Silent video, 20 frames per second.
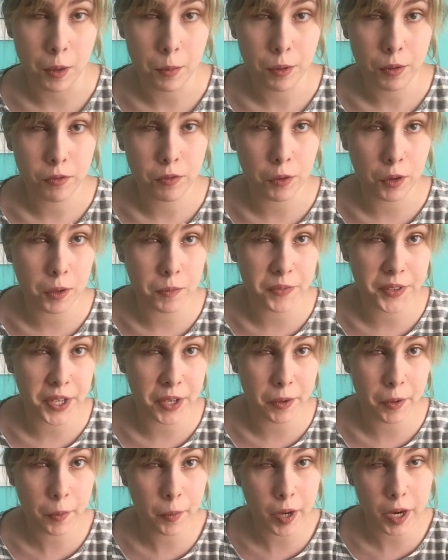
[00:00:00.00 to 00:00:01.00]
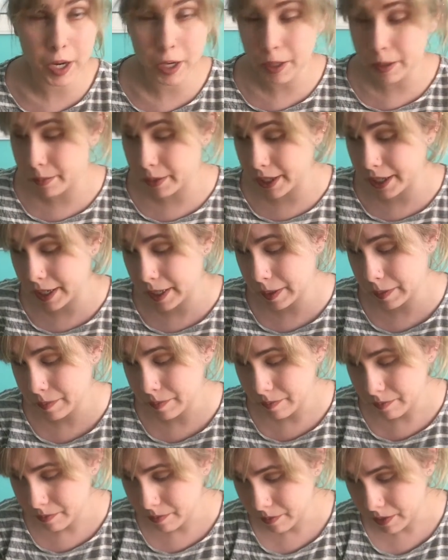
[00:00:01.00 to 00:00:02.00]
perform very well, but
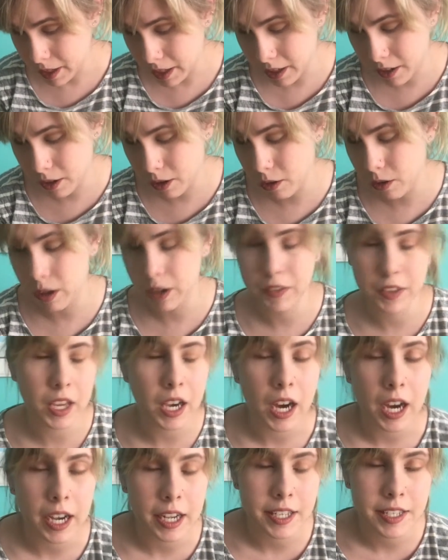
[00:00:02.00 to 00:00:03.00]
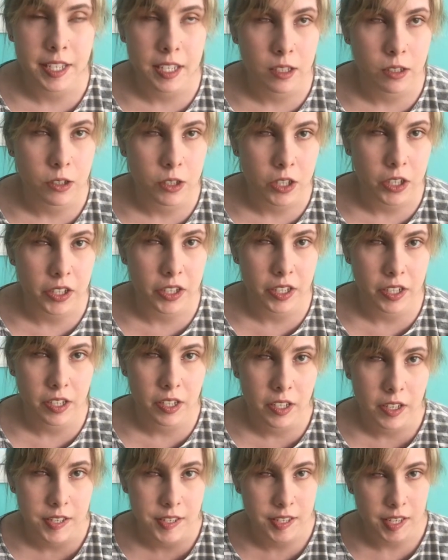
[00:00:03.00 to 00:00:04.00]
I know on the eyes they look good
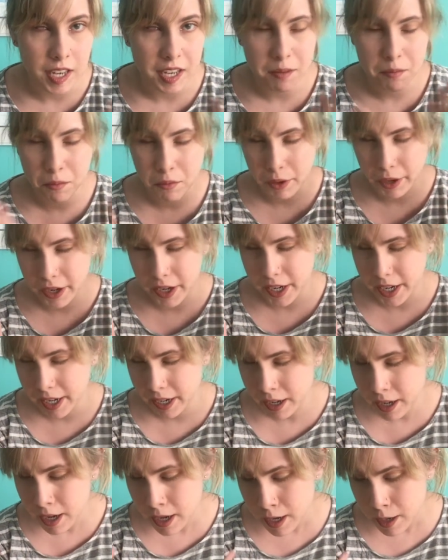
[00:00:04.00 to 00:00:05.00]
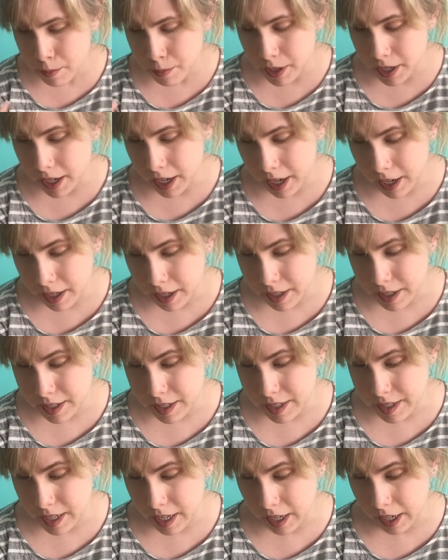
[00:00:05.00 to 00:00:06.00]
because I'm wearing
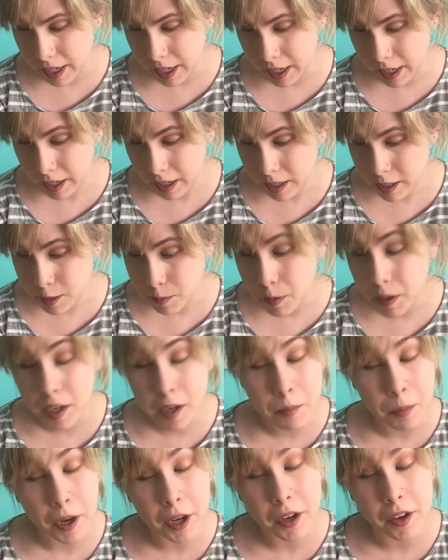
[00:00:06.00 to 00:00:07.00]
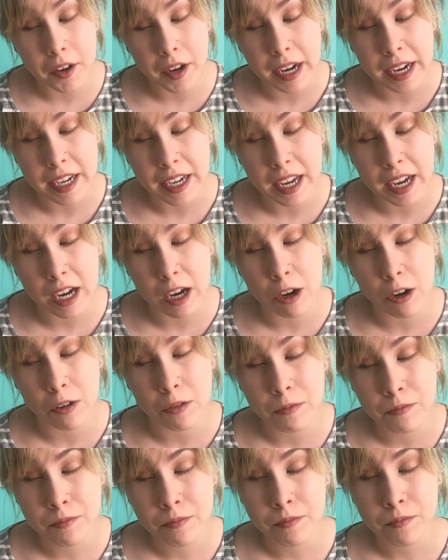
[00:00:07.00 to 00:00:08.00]
Bananas and Peanut Butter right
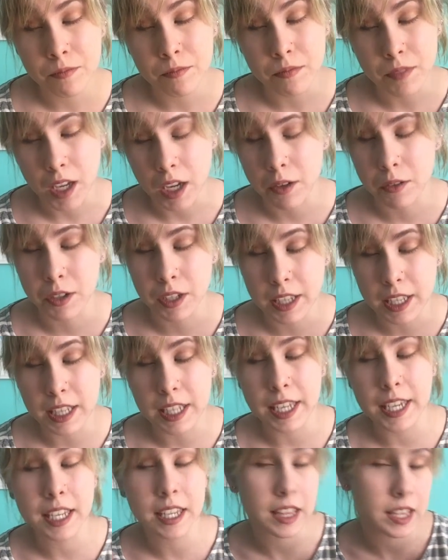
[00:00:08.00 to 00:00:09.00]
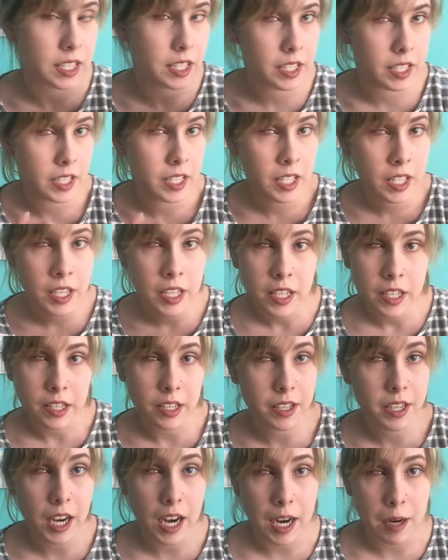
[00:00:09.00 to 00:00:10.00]
now. I really like the
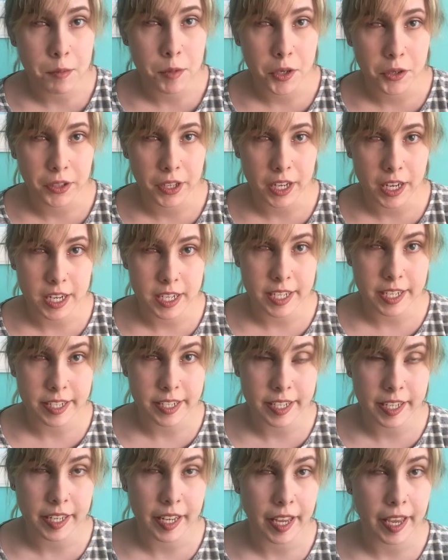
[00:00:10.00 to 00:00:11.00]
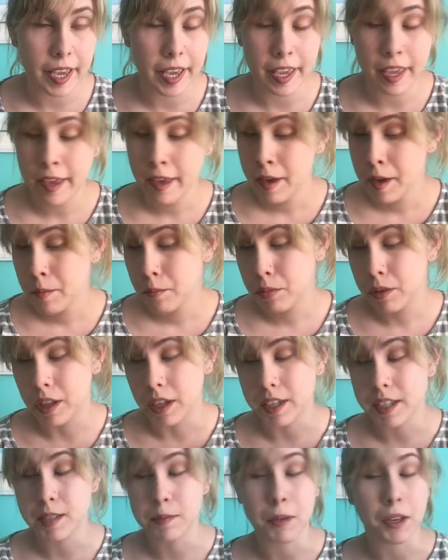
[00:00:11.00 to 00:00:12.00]
combo that I did today,
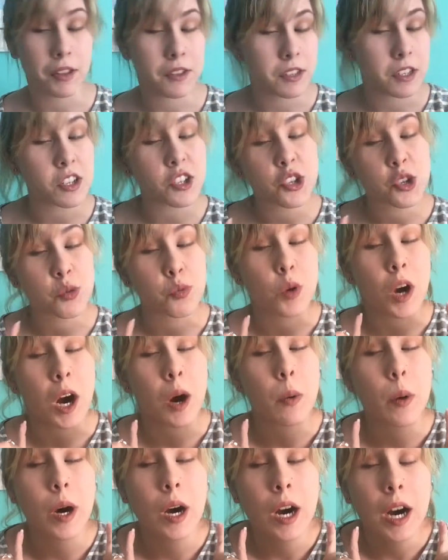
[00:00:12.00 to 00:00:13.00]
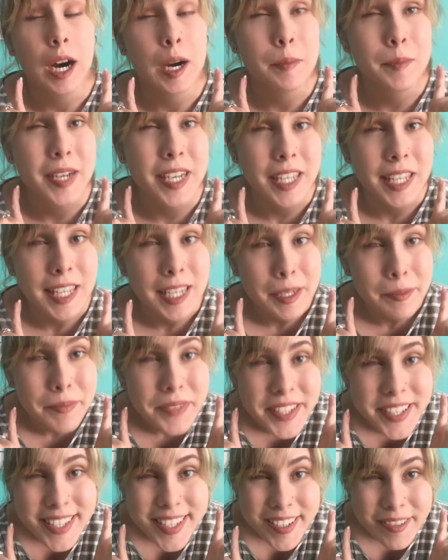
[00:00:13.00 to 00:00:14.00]
plus melted chihuahua on my
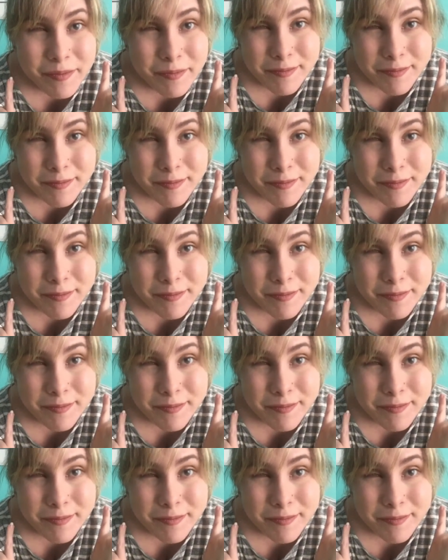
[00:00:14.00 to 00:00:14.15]
lips.